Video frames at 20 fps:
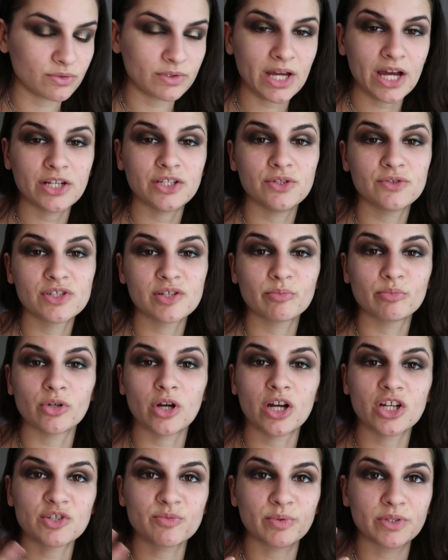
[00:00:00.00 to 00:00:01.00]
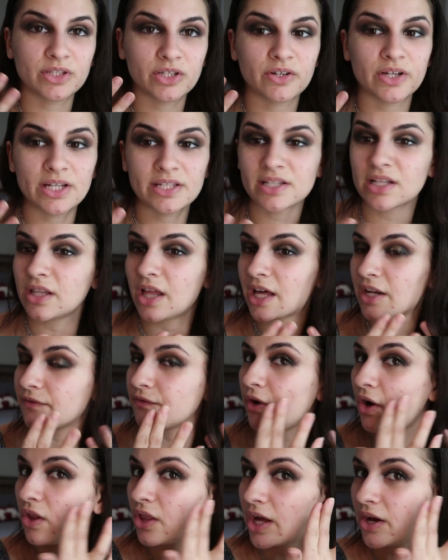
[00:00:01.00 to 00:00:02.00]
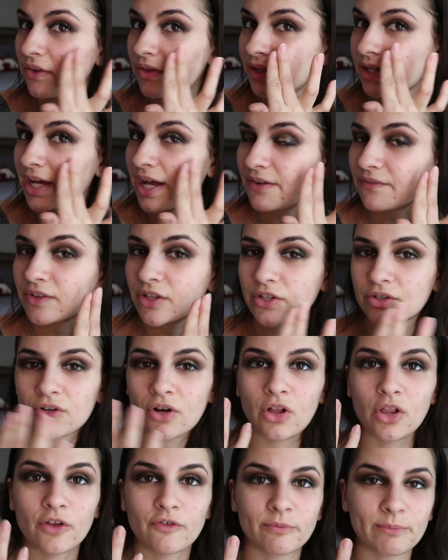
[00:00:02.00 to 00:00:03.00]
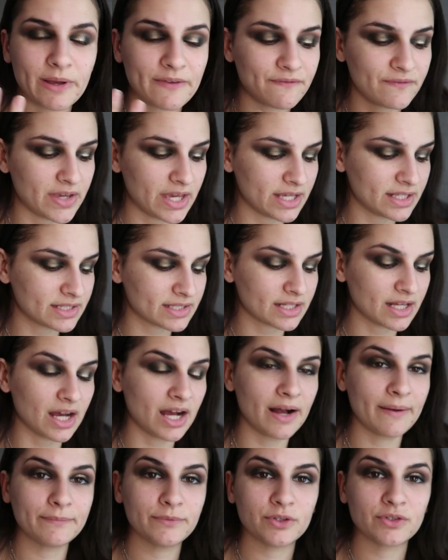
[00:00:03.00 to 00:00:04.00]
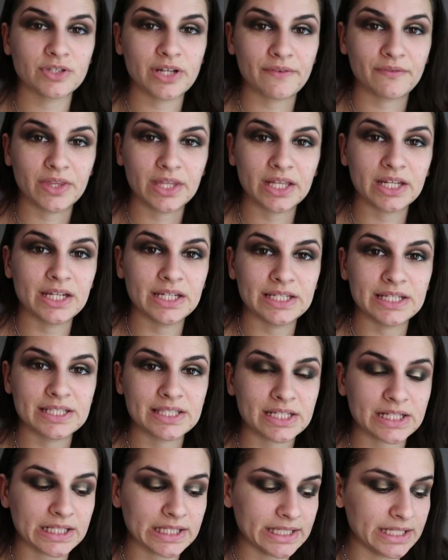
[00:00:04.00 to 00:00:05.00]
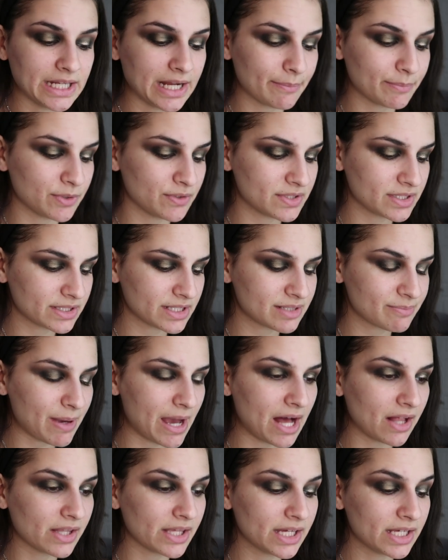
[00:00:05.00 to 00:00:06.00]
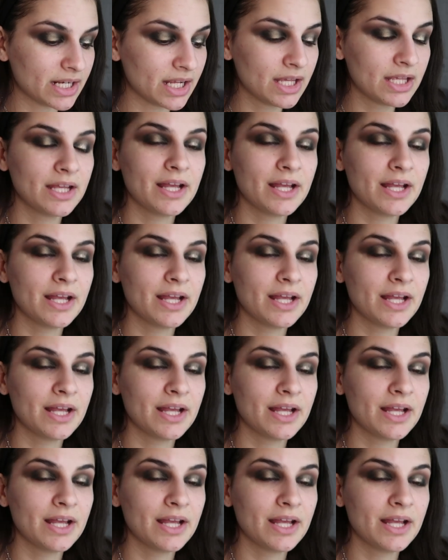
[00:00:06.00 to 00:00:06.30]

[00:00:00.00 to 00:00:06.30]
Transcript: You can use a brush, but there is a lot of fallout. Like, I have glitter all over my face. Um, you're definitely gonna need to clean up using this palette.